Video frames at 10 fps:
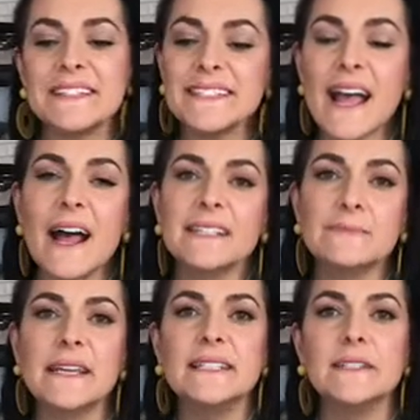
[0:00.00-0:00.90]
just asked
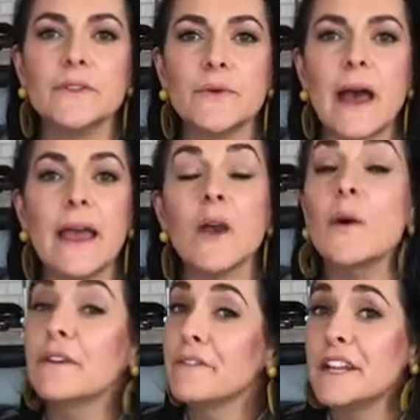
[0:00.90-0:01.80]
me to do a
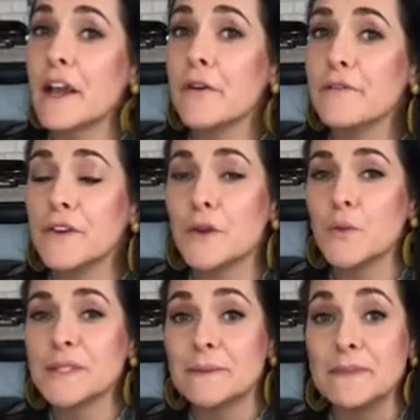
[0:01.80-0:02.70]
quick video for you
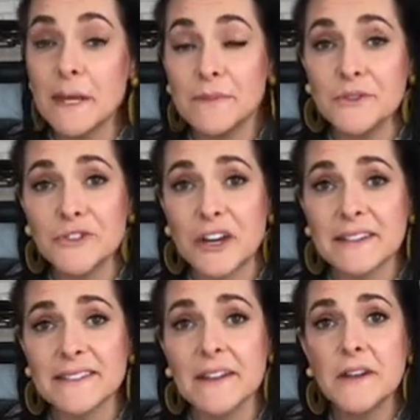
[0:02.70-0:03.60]
with some tips and
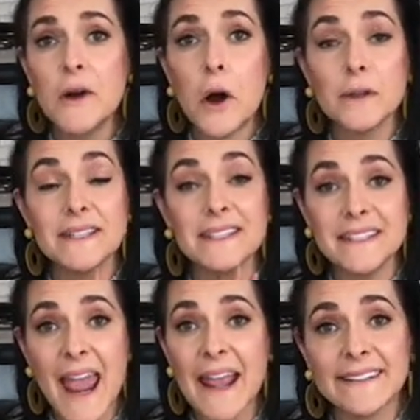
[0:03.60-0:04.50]
tricks on
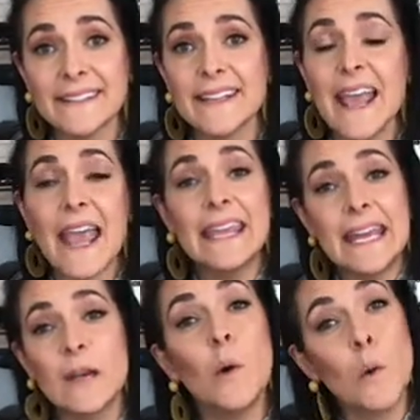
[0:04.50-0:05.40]
snacks and
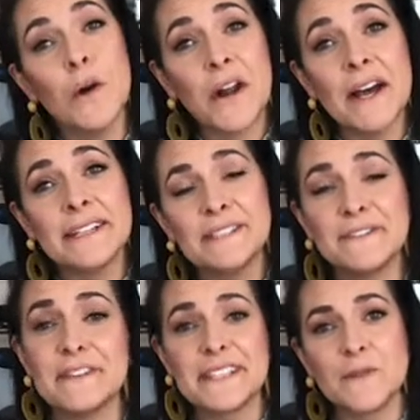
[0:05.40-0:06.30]
getting organised for
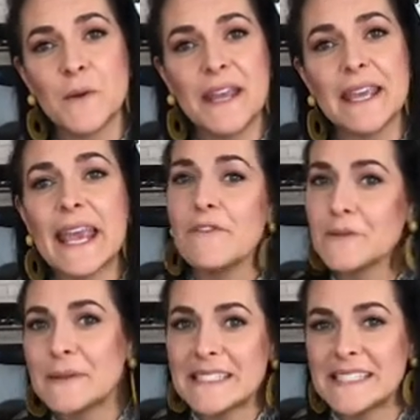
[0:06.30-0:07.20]
this week.
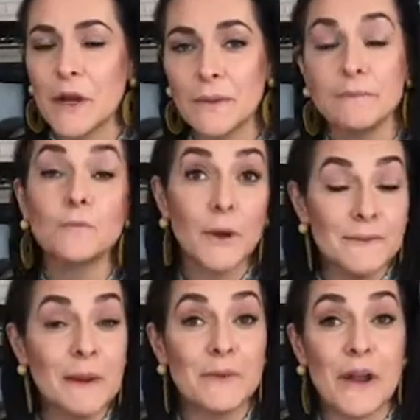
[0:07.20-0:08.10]
Most
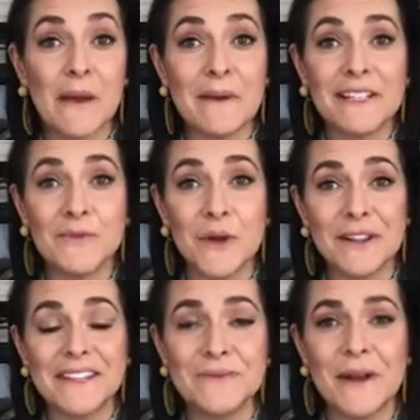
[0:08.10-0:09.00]
people are going back to work
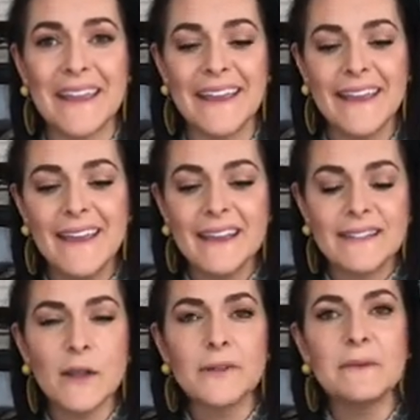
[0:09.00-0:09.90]
this week.
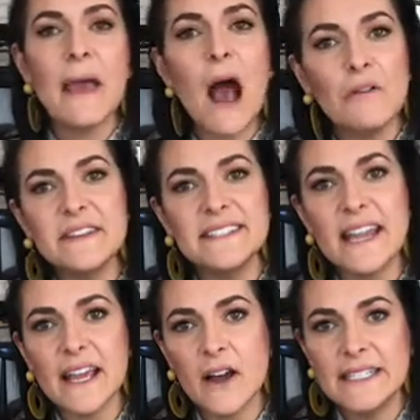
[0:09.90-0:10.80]
So some healthy
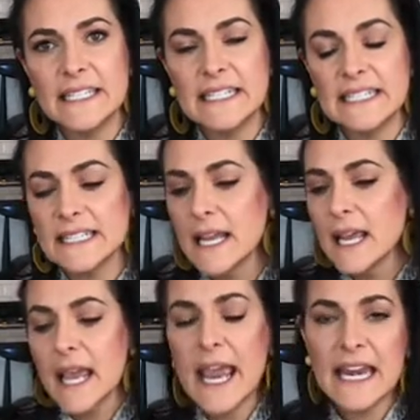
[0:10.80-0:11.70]
snack ideas.
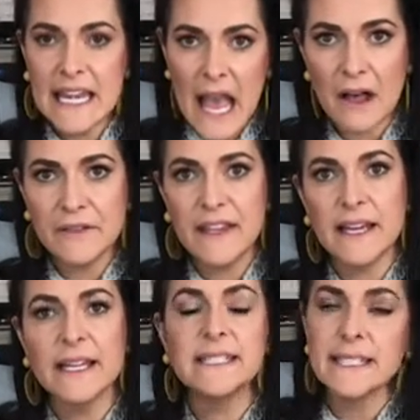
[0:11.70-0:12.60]
Eating
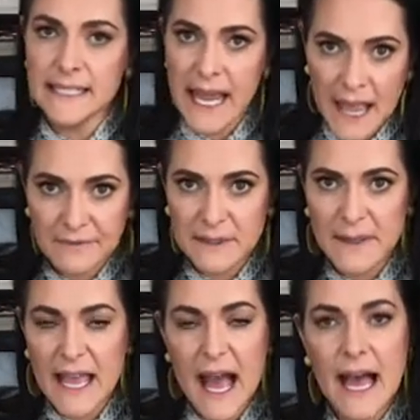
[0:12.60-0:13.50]
healthier doesn't have to be
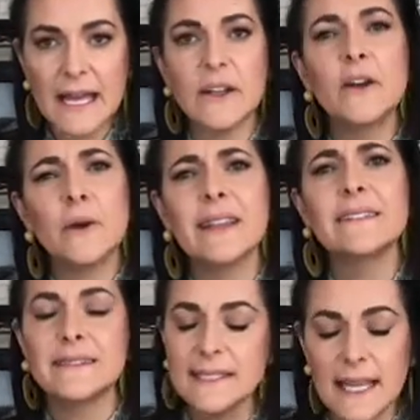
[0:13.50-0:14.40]
hard. I know it
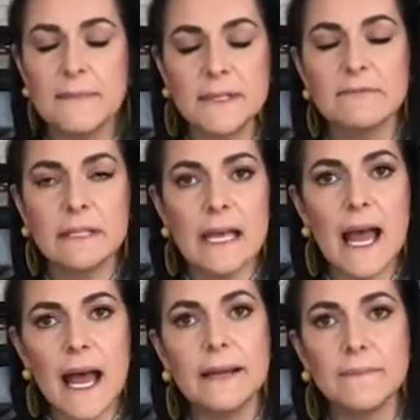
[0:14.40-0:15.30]
seems really
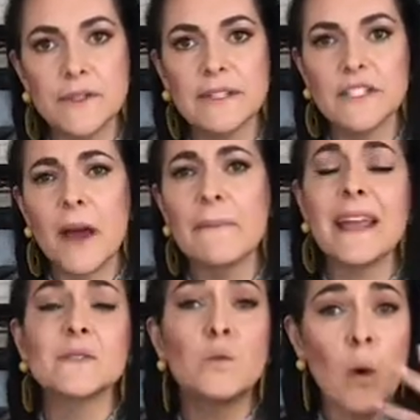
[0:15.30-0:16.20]
hard most of the time.
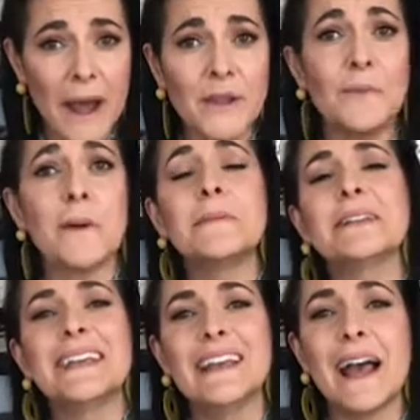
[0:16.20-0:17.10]
That's why you
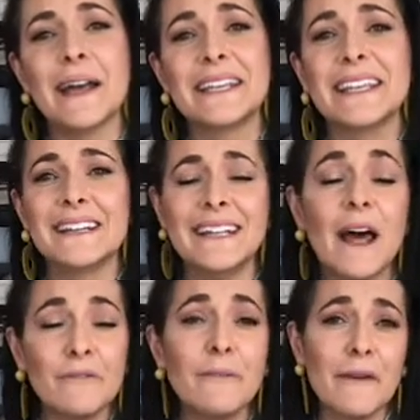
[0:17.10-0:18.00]
probably
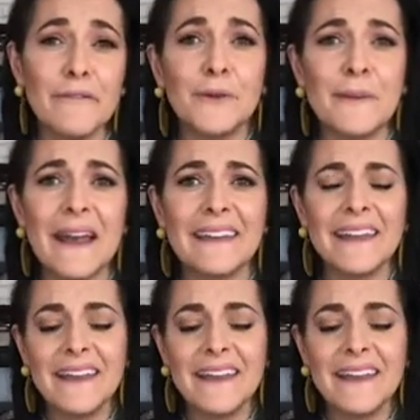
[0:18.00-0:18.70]
love My Food Bag.